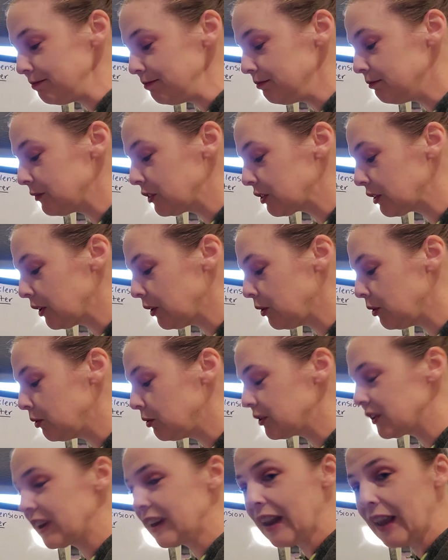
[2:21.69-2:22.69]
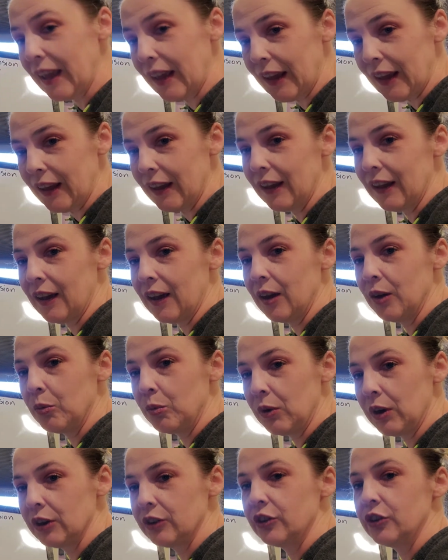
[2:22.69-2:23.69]
So today I
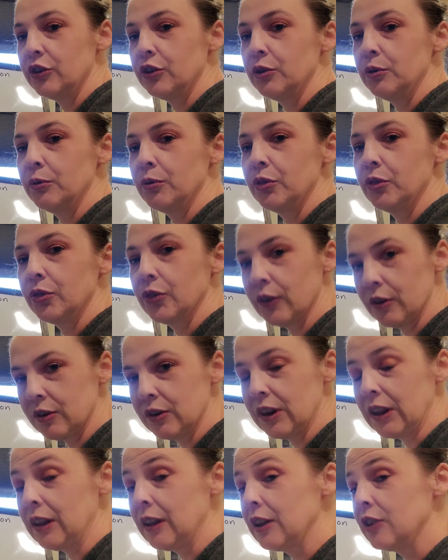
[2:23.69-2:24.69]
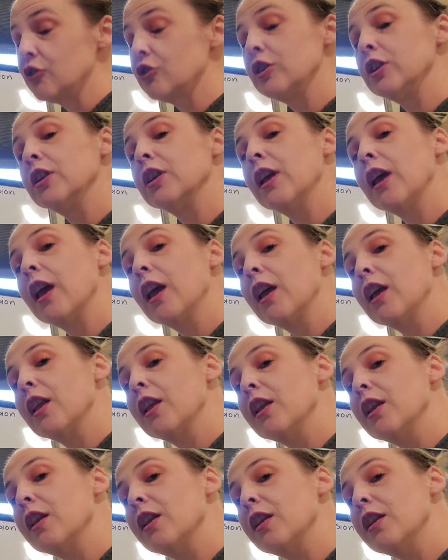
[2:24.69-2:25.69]
want to do third declension
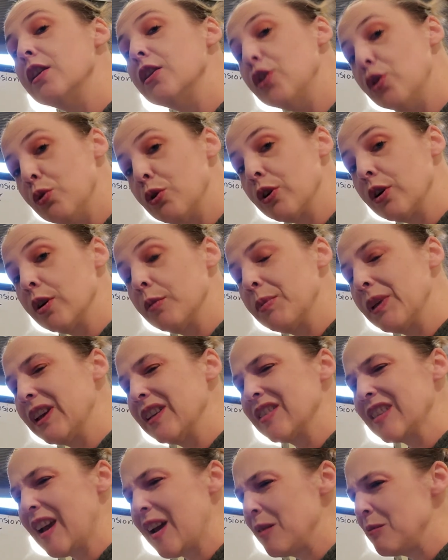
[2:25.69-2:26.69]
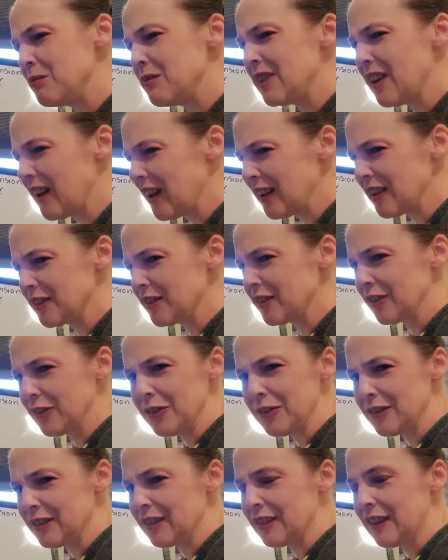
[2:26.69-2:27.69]
neuter because I'm not
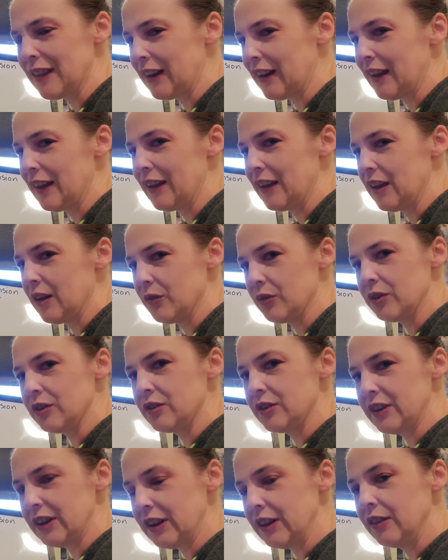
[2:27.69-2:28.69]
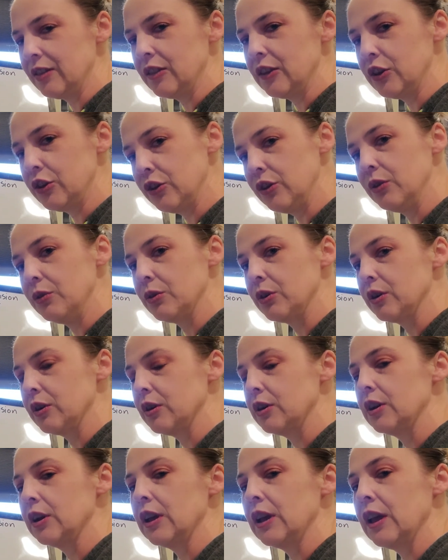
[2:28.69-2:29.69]
certain that I ever did the
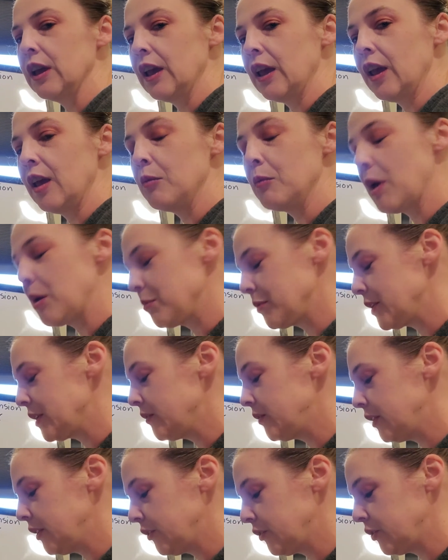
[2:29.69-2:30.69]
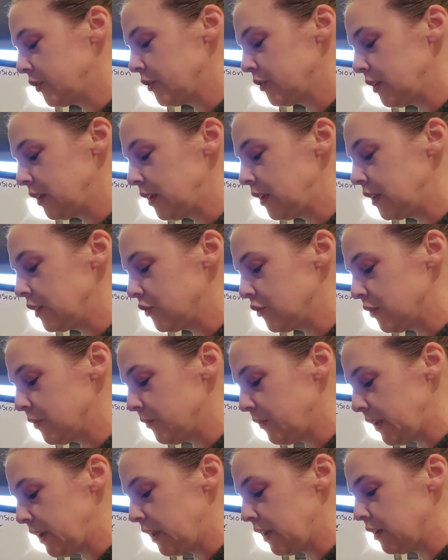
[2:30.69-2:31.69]
neuter in my previous third declension
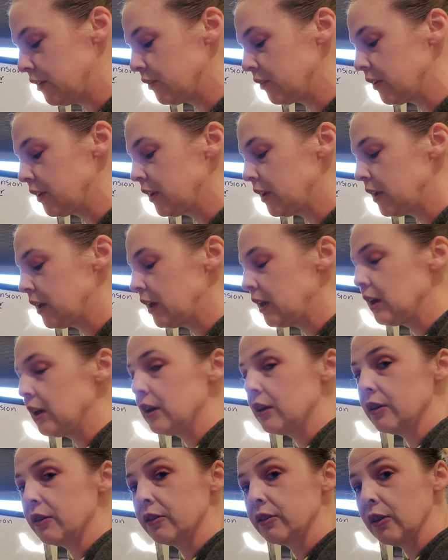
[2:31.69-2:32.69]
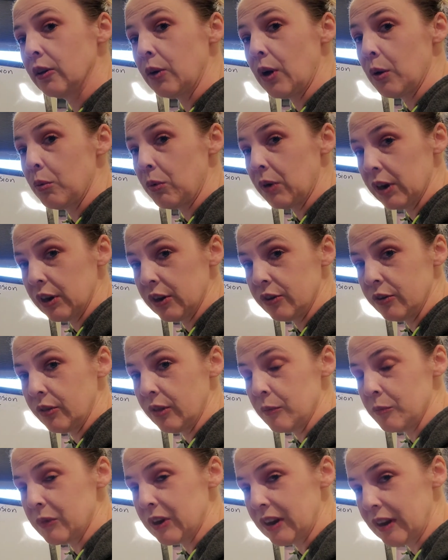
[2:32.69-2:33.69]
videos. So I want to do
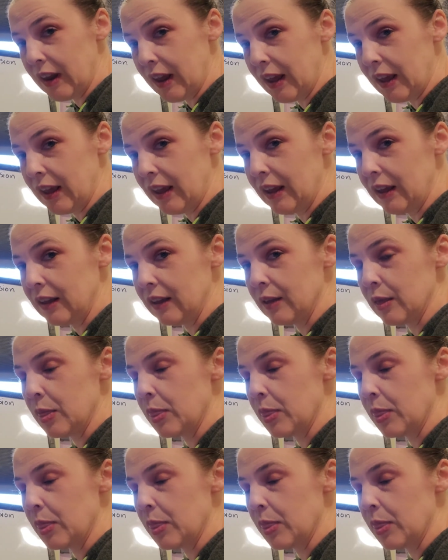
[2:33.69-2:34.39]
them today.